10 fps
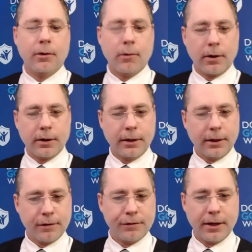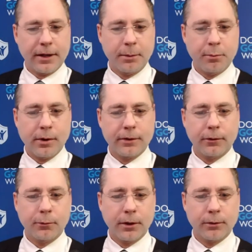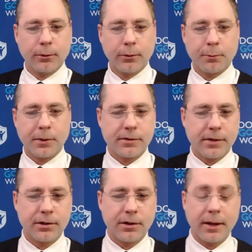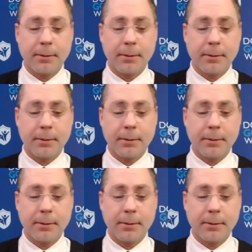or clarify any points as we go through this presentation today.